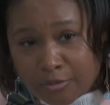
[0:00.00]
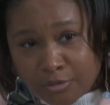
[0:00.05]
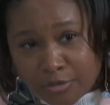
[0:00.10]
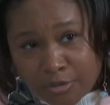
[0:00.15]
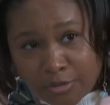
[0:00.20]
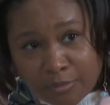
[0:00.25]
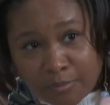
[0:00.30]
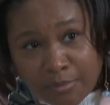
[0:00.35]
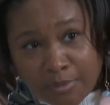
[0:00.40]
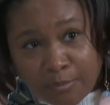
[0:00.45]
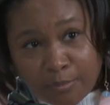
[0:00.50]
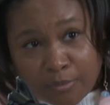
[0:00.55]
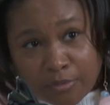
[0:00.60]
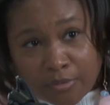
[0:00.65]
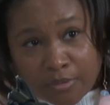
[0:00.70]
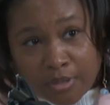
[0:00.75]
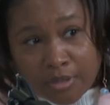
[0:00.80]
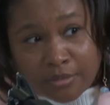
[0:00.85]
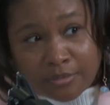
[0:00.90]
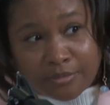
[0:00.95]
to the people
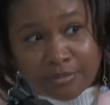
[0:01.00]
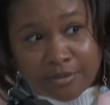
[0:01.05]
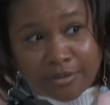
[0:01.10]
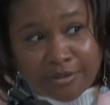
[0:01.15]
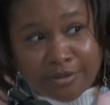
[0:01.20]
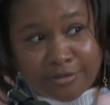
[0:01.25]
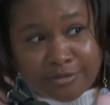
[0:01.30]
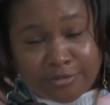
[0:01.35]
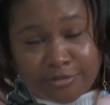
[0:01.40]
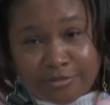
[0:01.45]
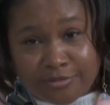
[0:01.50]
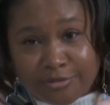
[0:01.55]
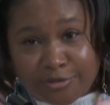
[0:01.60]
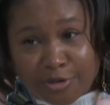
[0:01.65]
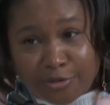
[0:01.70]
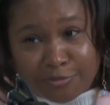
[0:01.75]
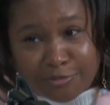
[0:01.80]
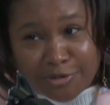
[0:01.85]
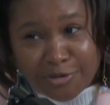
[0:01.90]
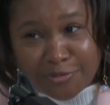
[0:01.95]
that
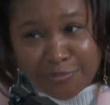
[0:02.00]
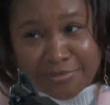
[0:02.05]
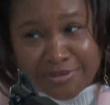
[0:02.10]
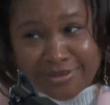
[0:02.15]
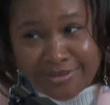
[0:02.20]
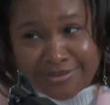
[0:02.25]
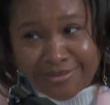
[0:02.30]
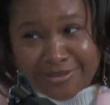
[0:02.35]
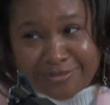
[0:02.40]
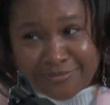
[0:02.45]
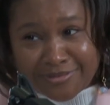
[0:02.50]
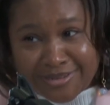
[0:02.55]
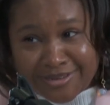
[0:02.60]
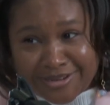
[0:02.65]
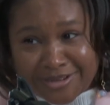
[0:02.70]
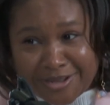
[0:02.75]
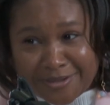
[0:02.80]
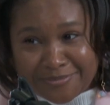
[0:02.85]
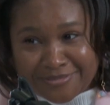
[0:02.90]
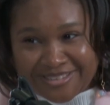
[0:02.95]
don't know me. Can we get a
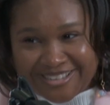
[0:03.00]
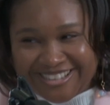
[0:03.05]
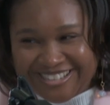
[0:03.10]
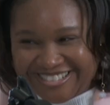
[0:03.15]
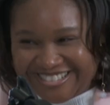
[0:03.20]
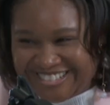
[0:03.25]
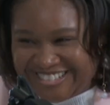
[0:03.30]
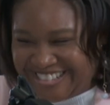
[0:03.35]
couple of hundred?